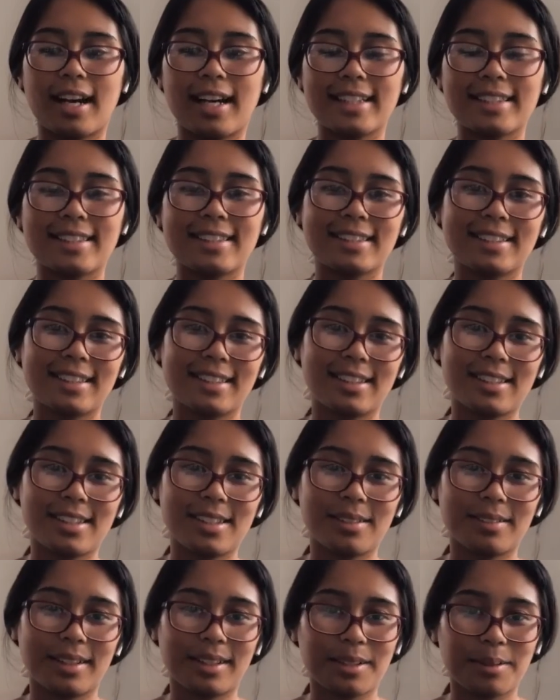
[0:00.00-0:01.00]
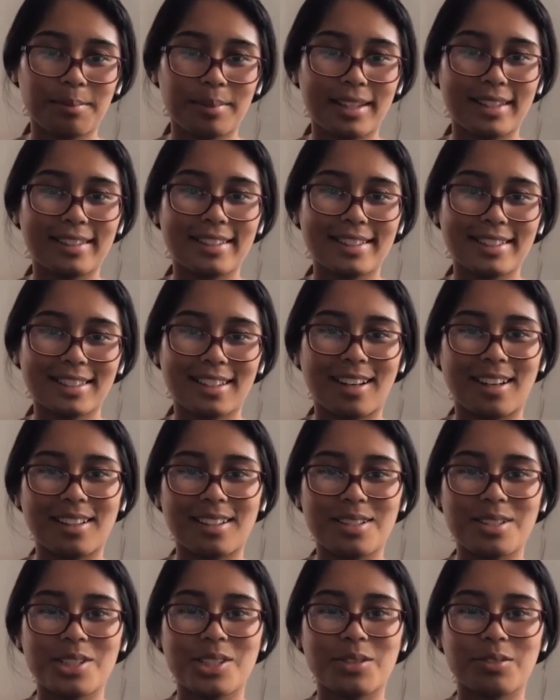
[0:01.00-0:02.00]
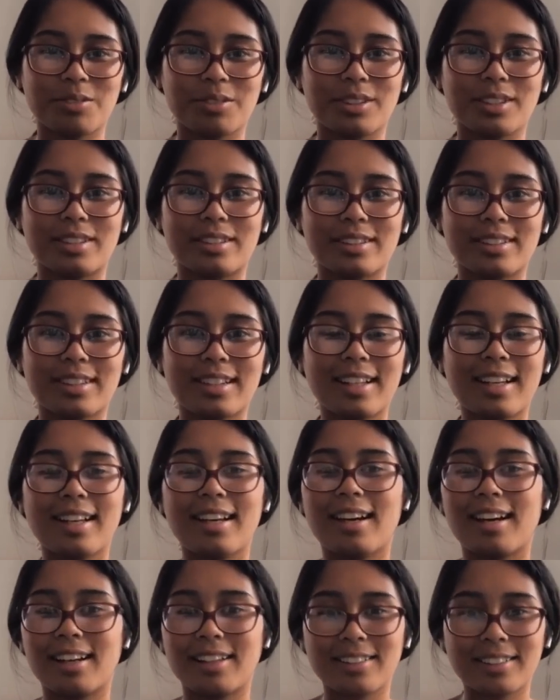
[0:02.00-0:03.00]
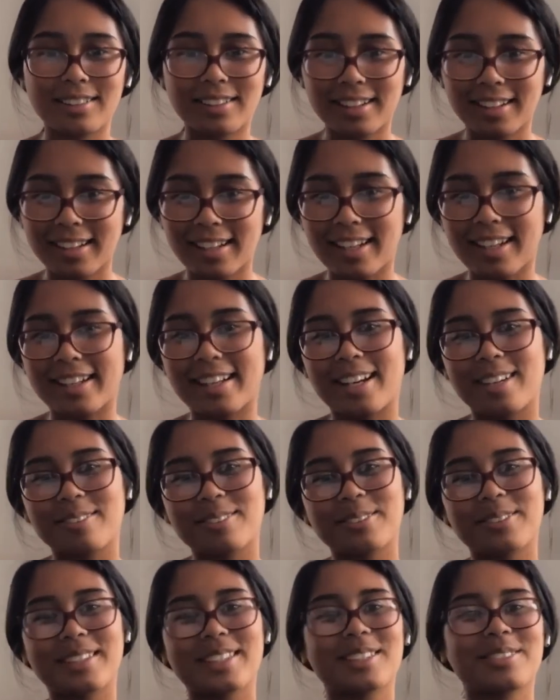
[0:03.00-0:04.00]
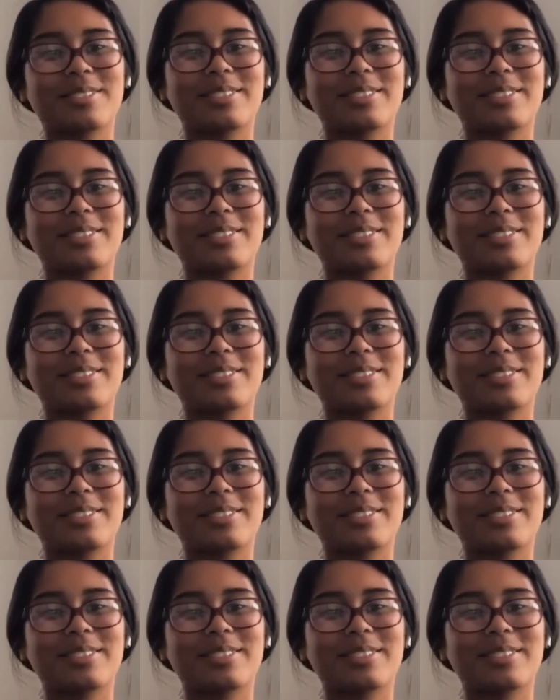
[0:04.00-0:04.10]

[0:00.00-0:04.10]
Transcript: I sincerely recommend this scholarship for you. Aloha and have a wonderful